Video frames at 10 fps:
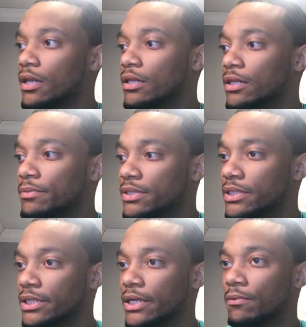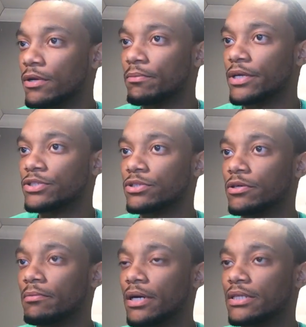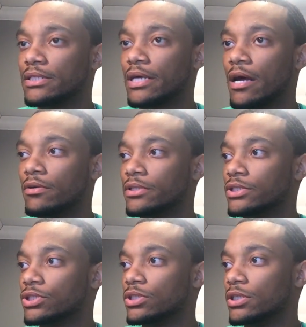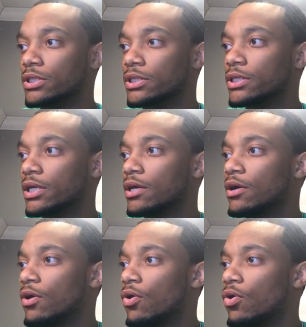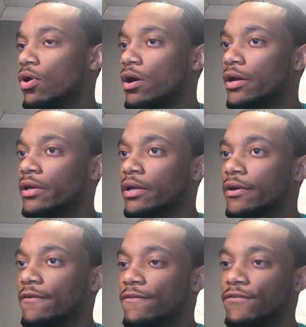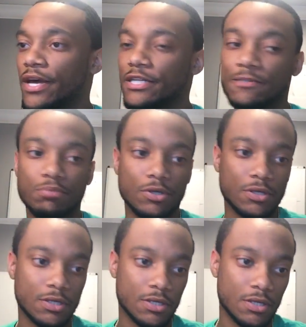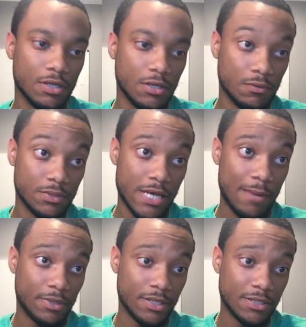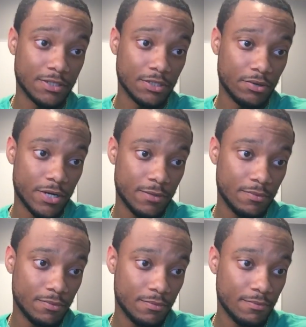let me see. I want to make sure my sound is good on Facebook. What's happening on Instagram?